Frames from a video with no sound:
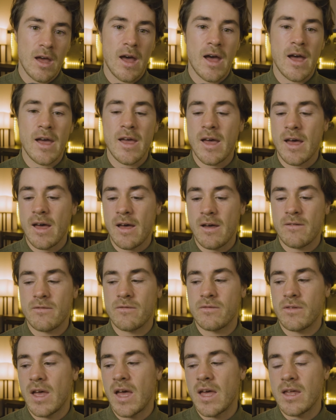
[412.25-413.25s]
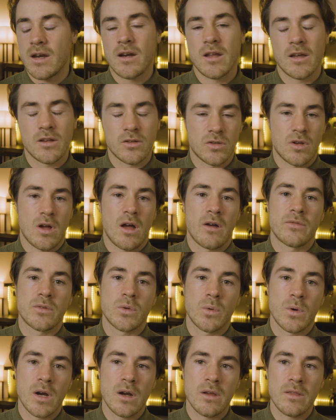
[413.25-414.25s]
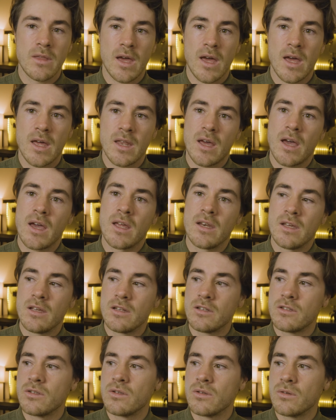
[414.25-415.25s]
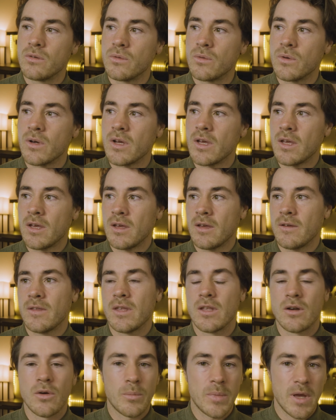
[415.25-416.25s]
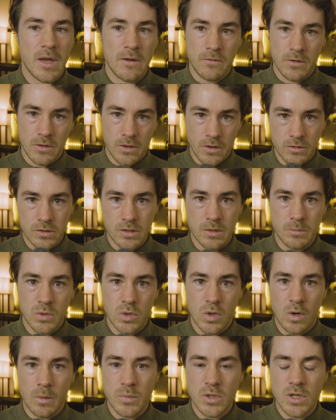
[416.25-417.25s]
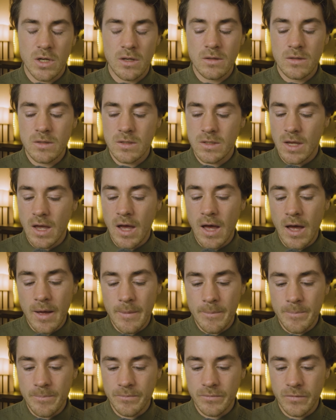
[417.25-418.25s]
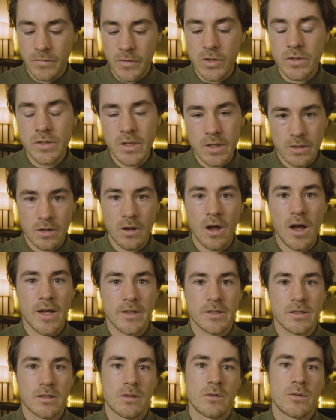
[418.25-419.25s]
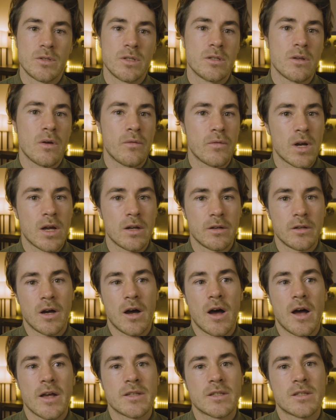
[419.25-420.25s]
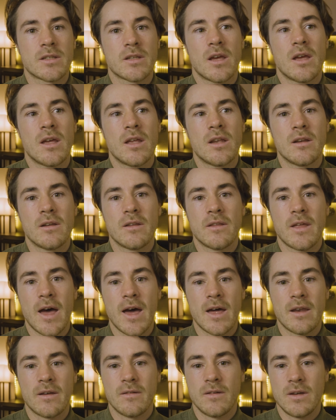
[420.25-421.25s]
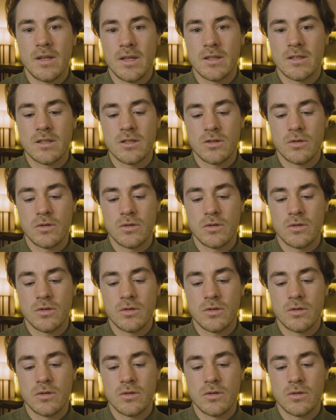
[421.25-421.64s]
I have editing software that I need to, you know, pay for those subscriptions. Um, there's these costs, there's these overhead costs, and that needs